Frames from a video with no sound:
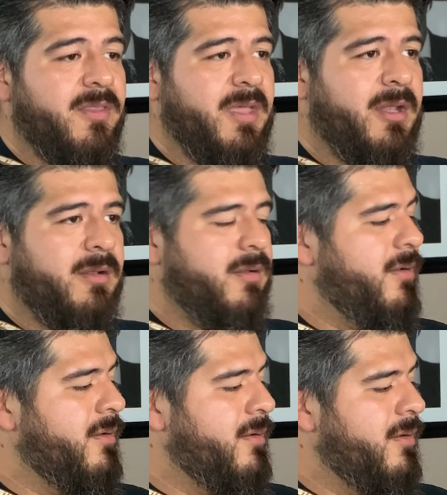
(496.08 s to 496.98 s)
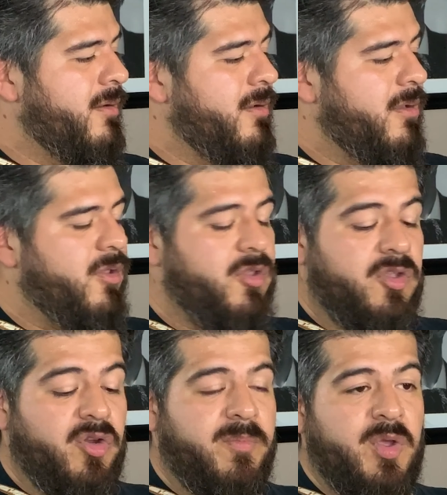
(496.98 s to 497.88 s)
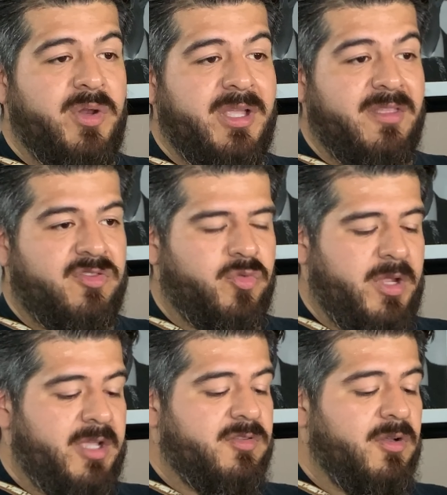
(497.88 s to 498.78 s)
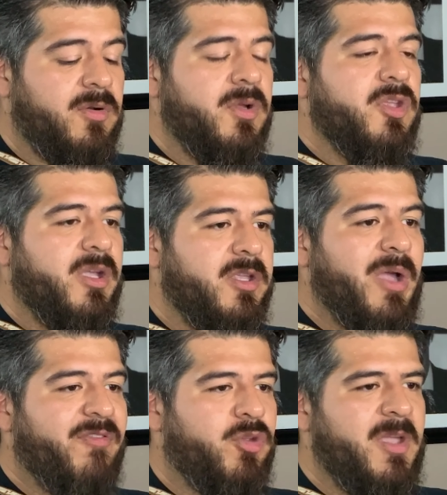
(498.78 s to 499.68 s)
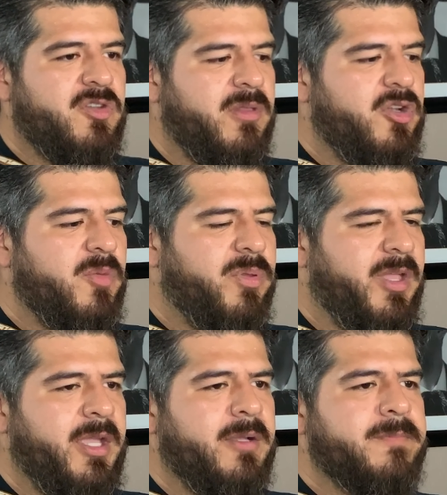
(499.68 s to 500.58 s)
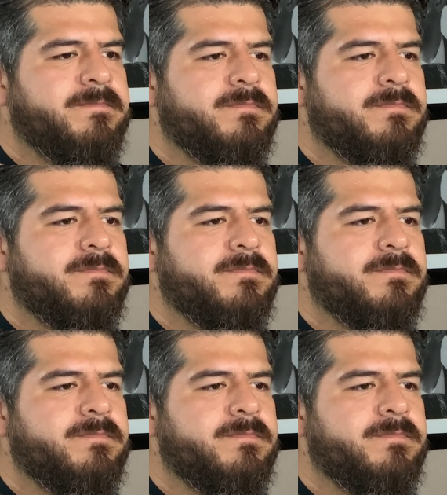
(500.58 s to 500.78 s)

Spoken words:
then you're muting the string. So you have to make sure that you're playing